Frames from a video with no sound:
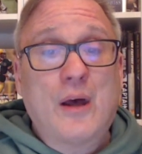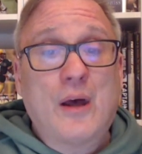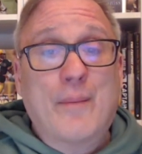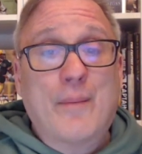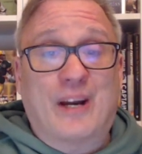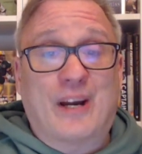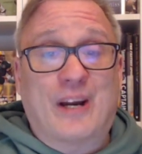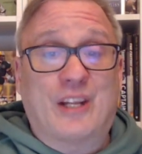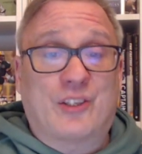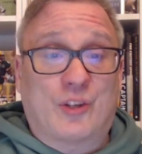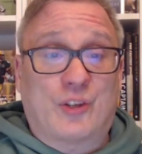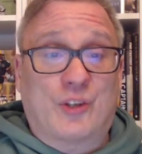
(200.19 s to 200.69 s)

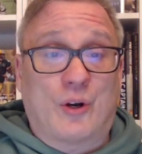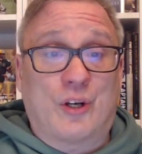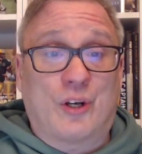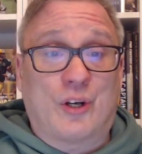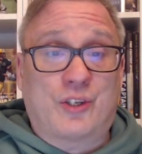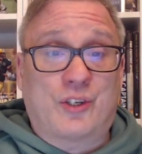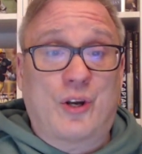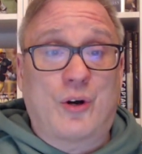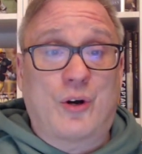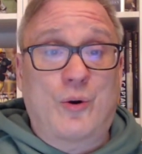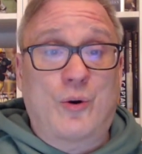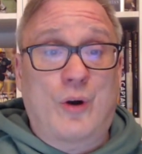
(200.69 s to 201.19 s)
but it's
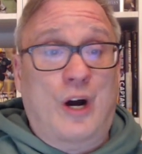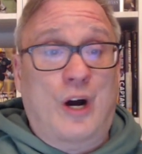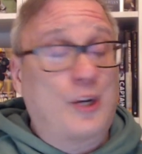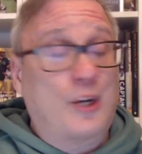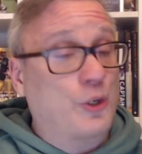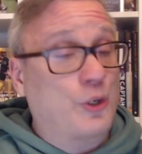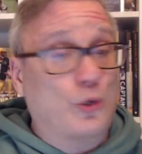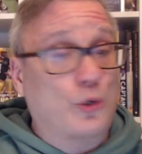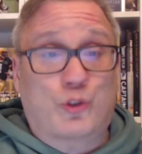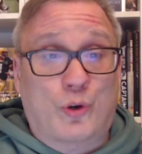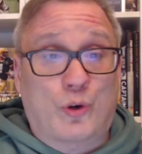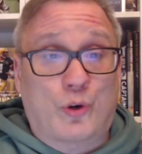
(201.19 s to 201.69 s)
also a
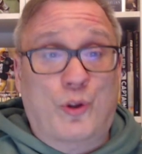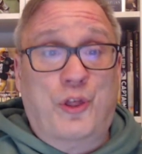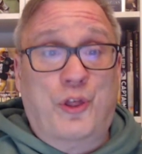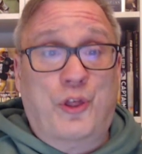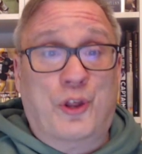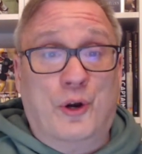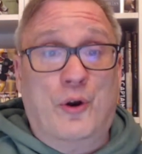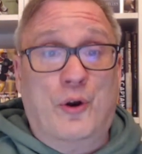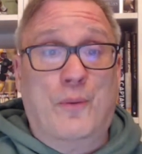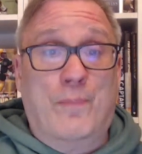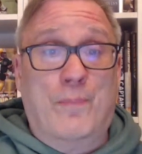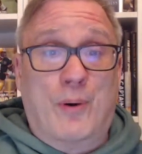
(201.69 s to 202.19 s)
neutral
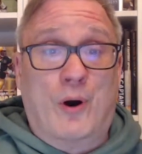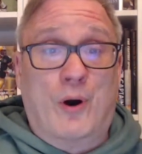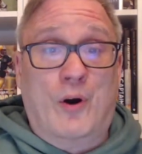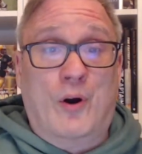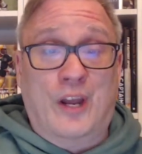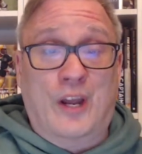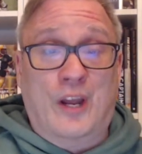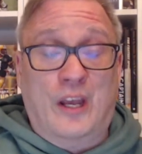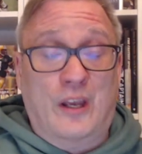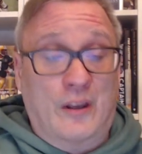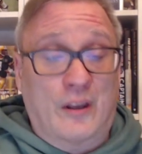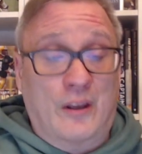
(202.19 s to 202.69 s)
third
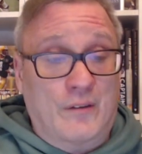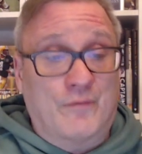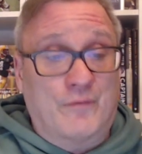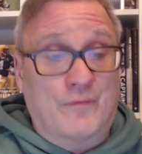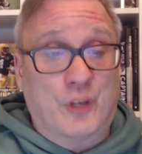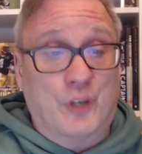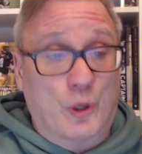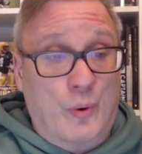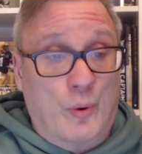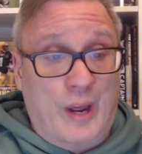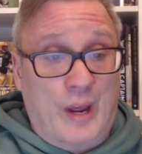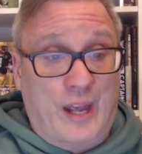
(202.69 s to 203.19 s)
party
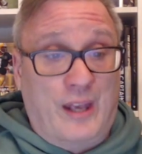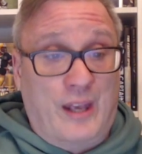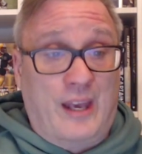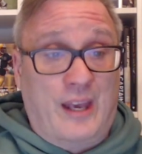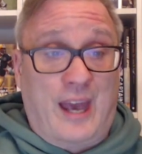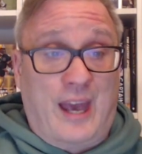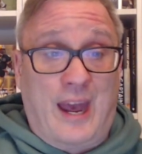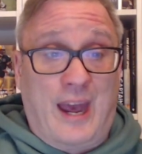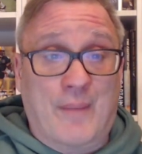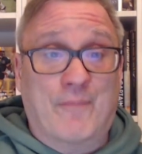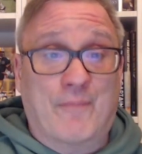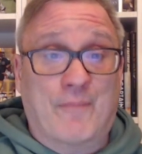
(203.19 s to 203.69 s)
viewing
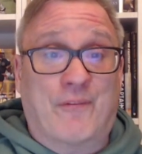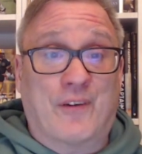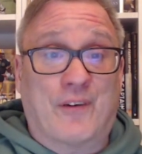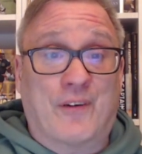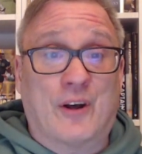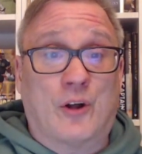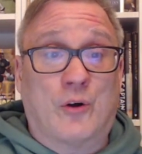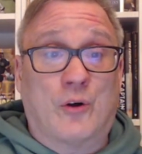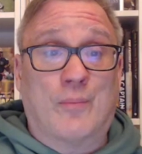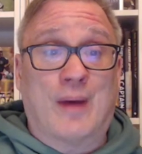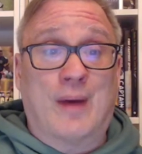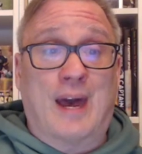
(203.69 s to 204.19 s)
game
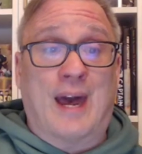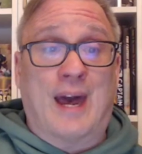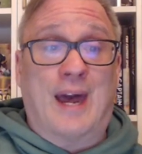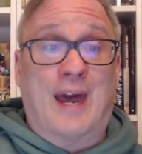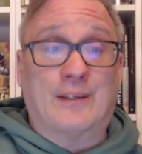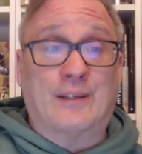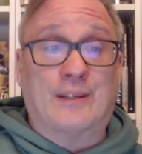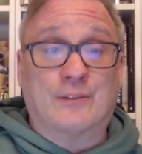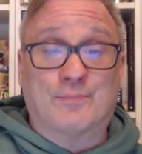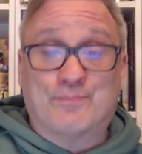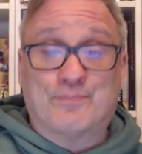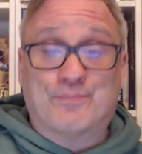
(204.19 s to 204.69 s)
film
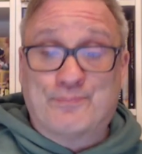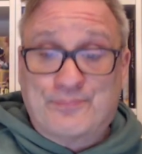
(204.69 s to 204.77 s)
and